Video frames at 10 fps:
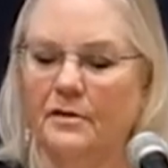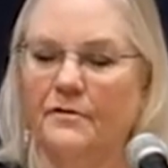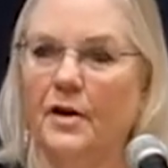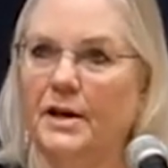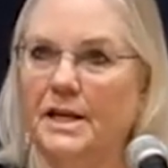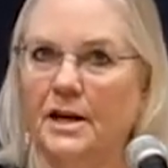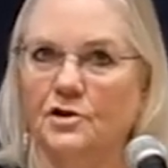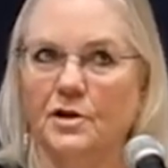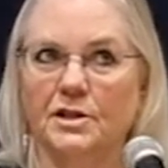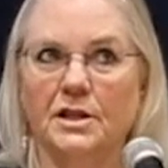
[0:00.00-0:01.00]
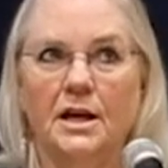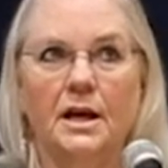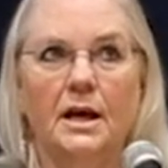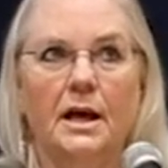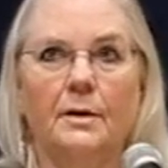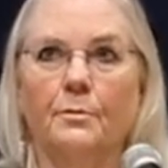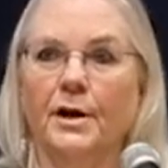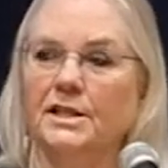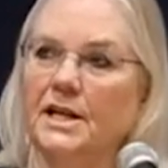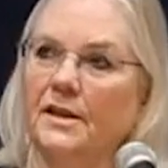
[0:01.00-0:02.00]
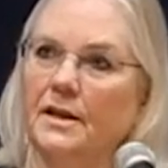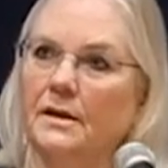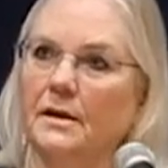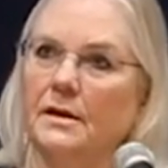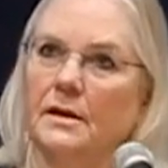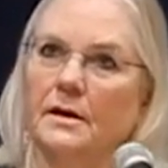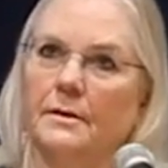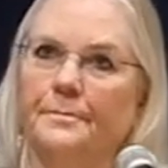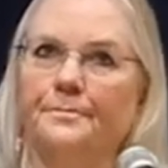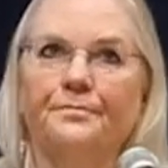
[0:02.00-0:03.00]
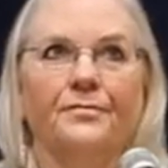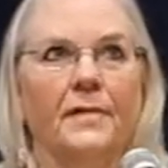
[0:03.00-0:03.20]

It's very dangerous. It brings down the,